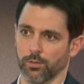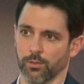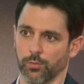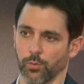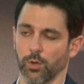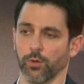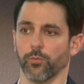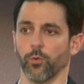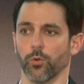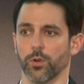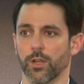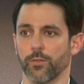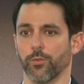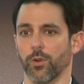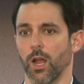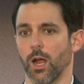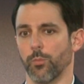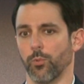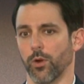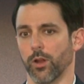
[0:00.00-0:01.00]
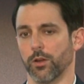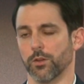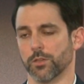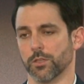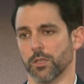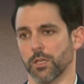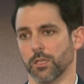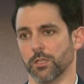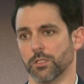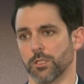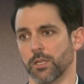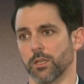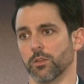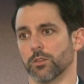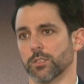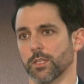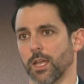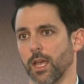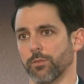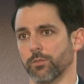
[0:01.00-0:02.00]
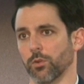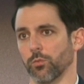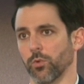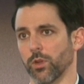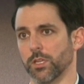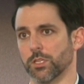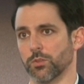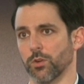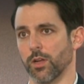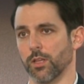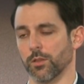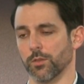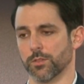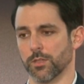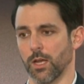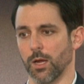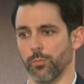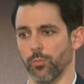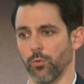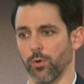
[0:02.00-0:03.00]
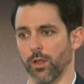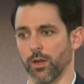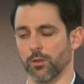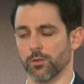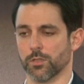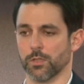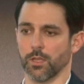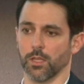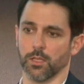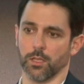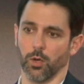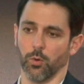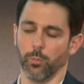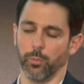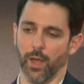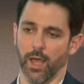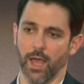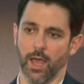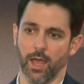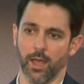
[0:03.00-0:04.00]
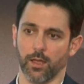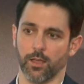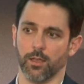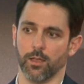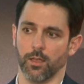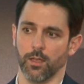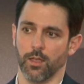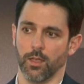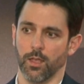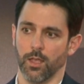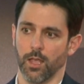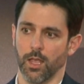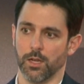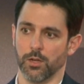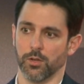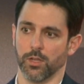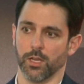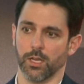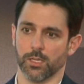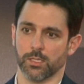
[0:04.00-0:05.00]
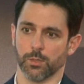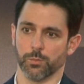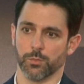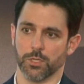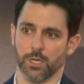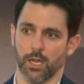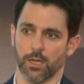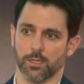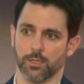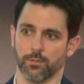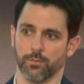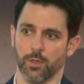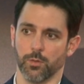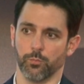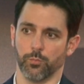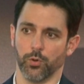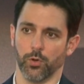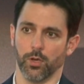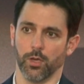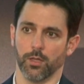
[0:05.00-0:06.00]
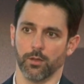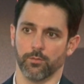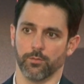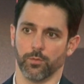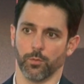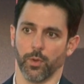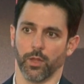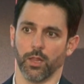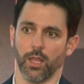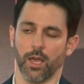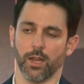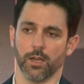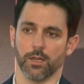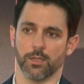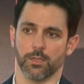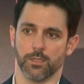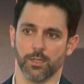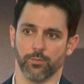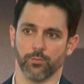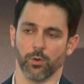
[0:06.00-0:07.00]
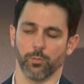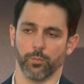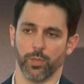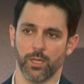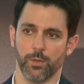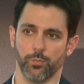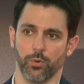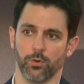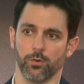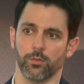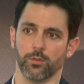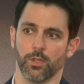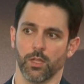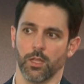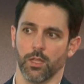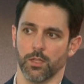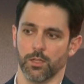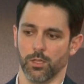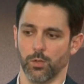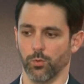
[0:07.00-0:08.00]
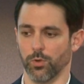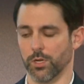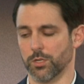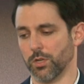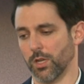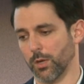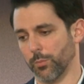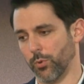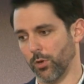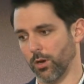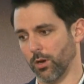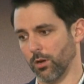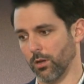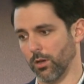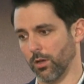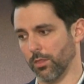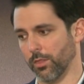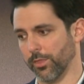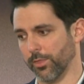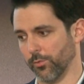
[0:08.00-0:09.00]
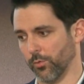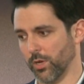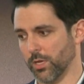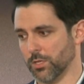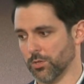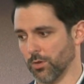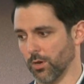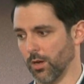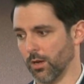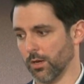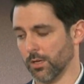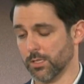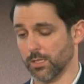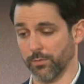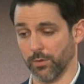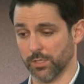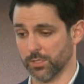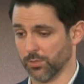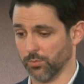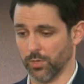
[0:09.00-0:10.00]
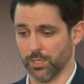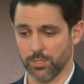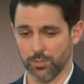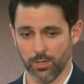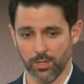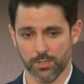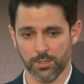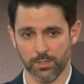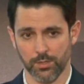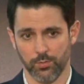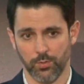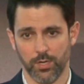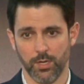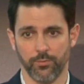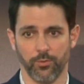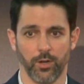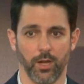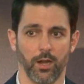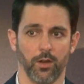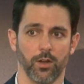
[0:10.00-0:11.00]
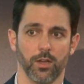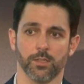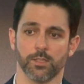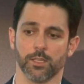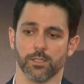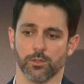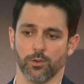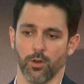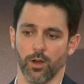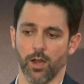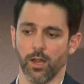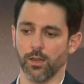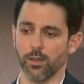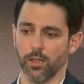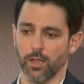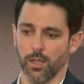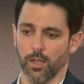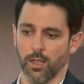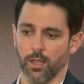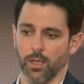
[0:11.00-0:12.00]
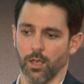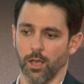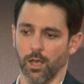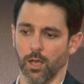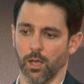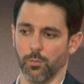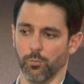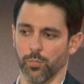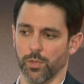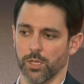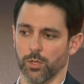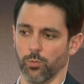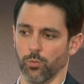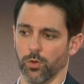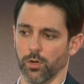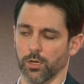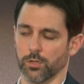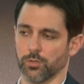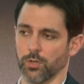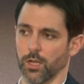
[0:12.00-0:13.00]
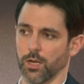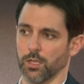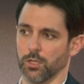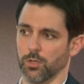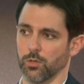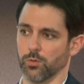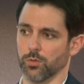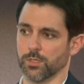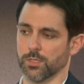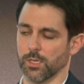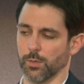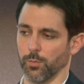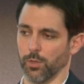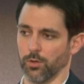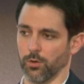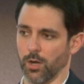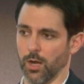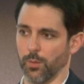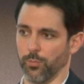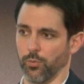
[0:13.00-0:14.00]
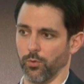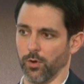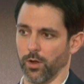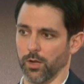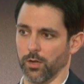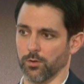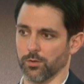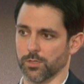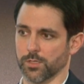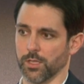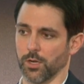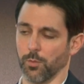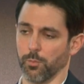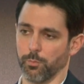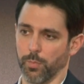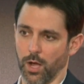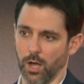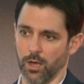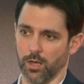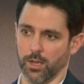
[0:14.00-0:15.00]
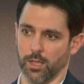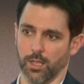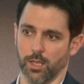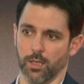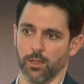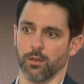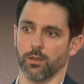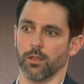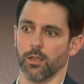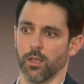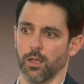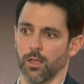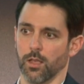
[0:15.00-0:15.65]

3 or 4 different operators and continuously have to retrain those operators and then go back and you're getting subjective input from a lot of different people. You want to try to put it on 3 trucks. If it's 3 trucks in 3 different areas, that's great. But you want to try to use similar operators that are bought in